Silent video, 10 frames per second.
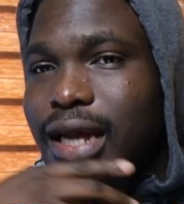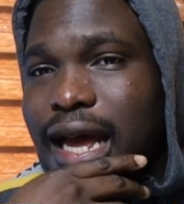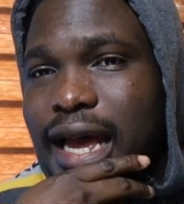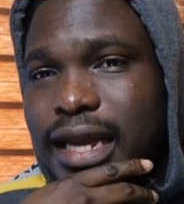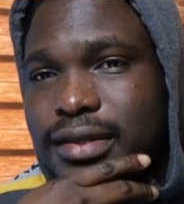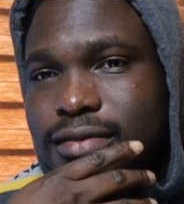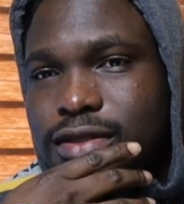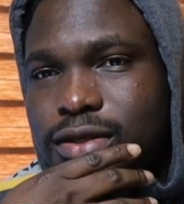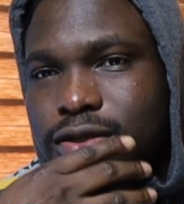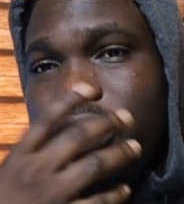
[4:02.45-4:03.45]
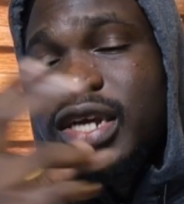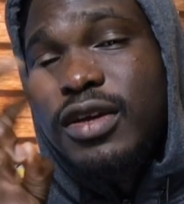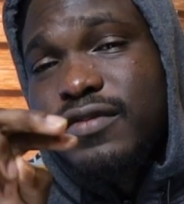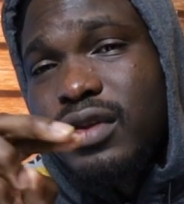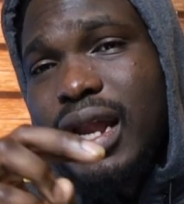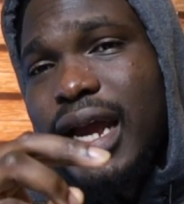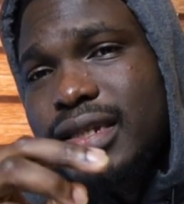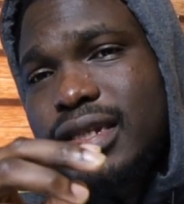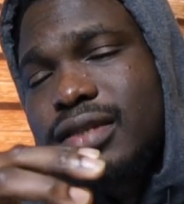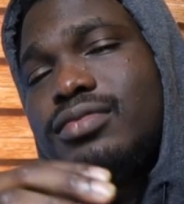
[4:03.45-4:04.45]
and to create softer
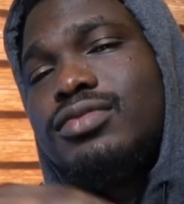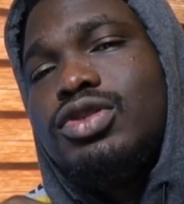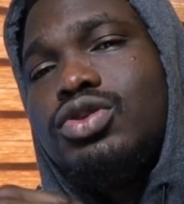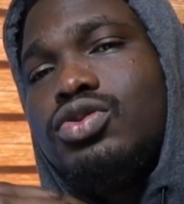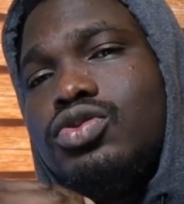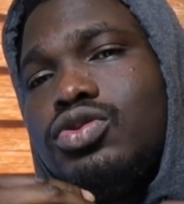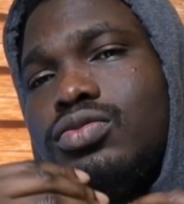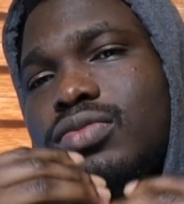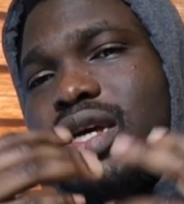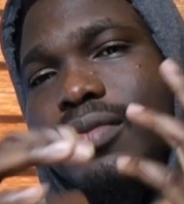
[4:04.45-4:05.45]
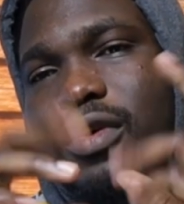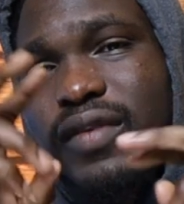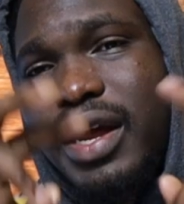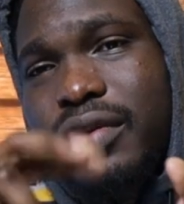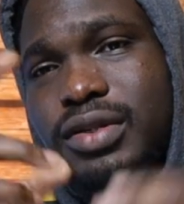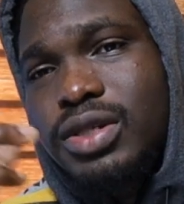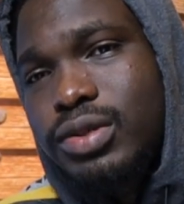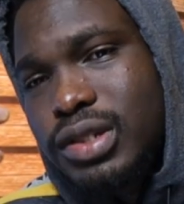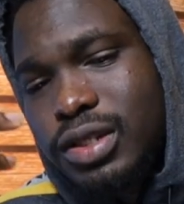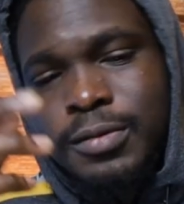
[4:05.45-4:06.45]
light to get a more flattering
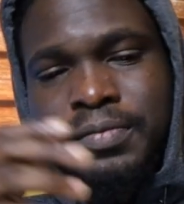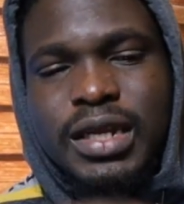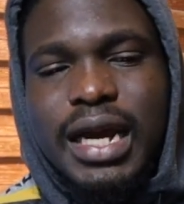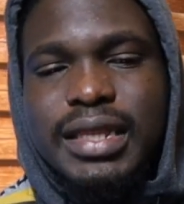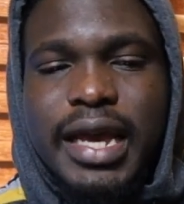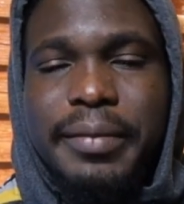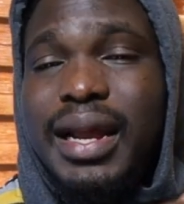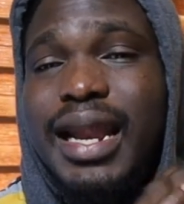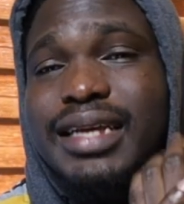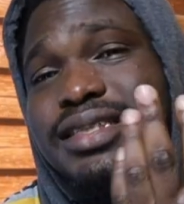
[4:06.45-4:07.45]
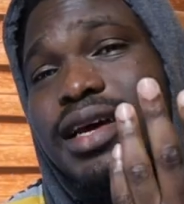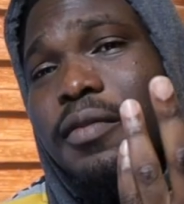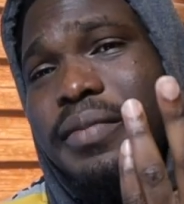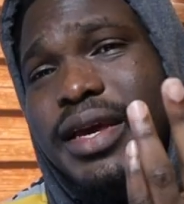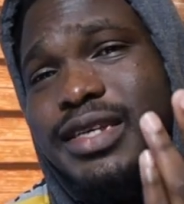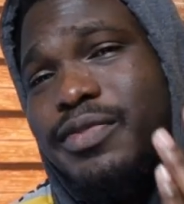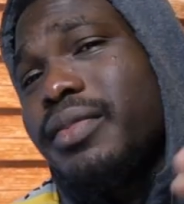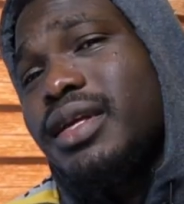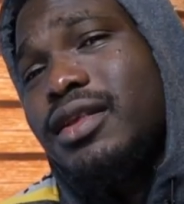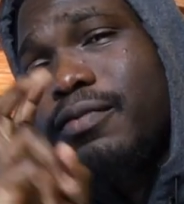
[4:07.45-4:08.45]
result. And then my last setup is
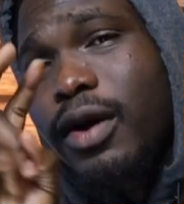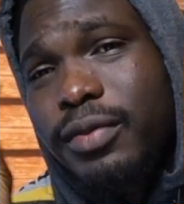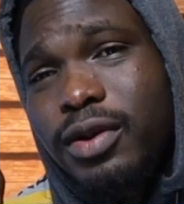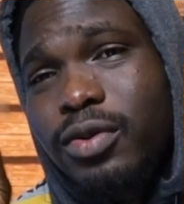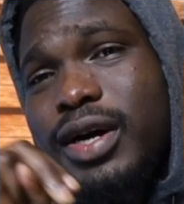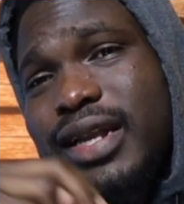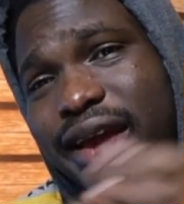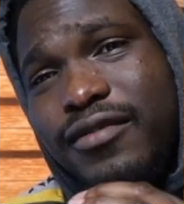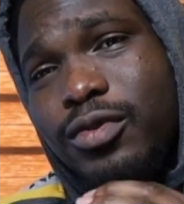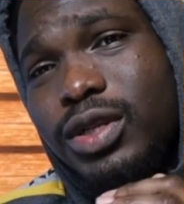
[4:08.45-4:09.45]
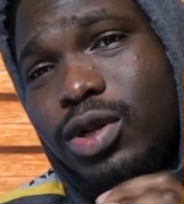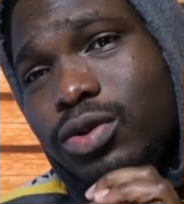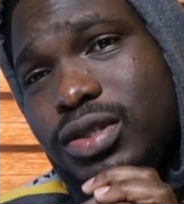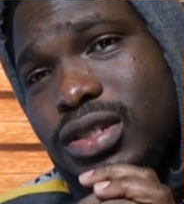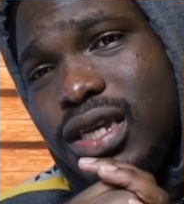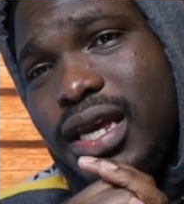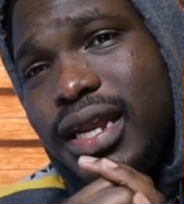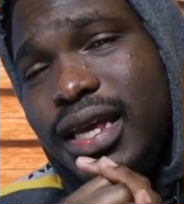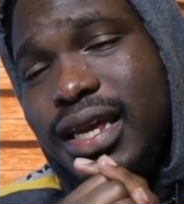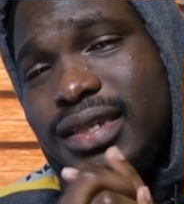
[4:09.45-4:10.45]
probably the popular one that everyone knows.
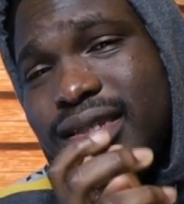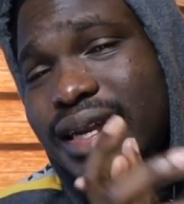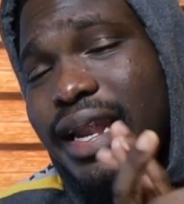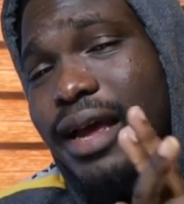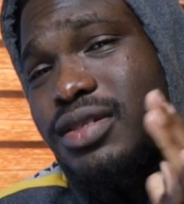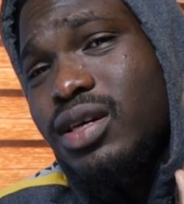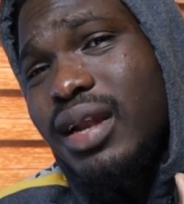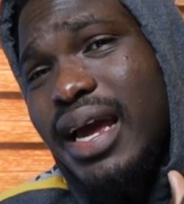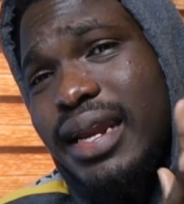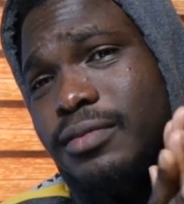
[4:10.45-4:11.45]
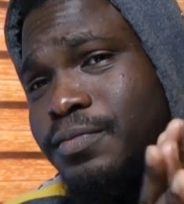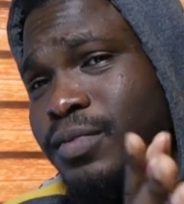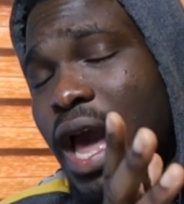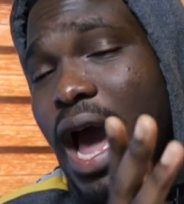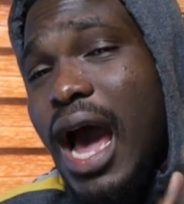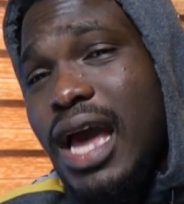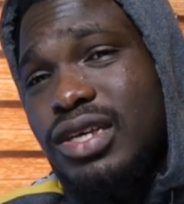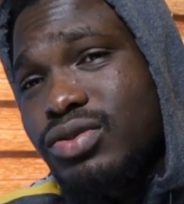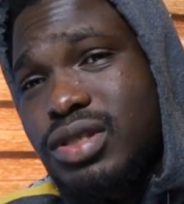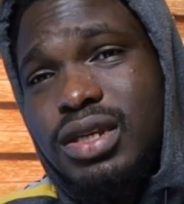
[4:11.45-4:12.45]
It is the clamshell lighting. I
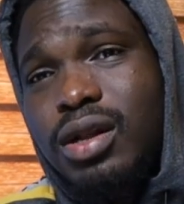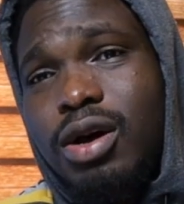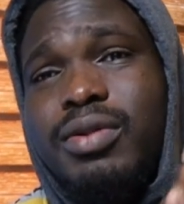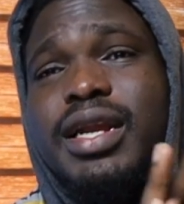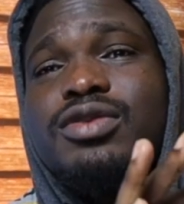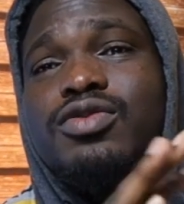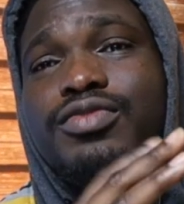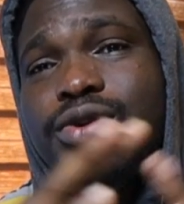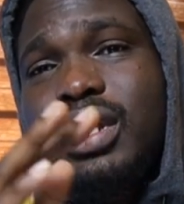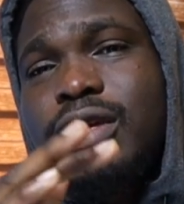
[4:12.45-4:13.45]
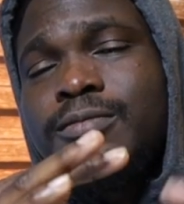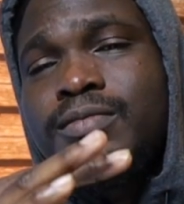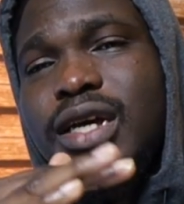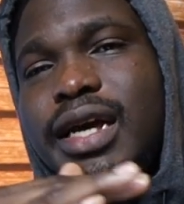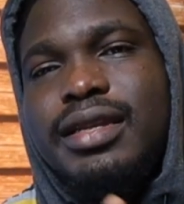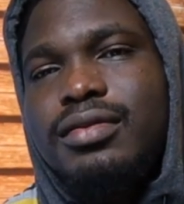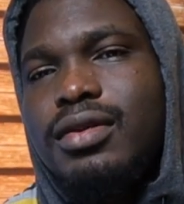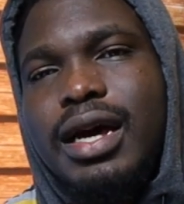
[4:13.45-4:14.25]
use this a lot when I do beauty, and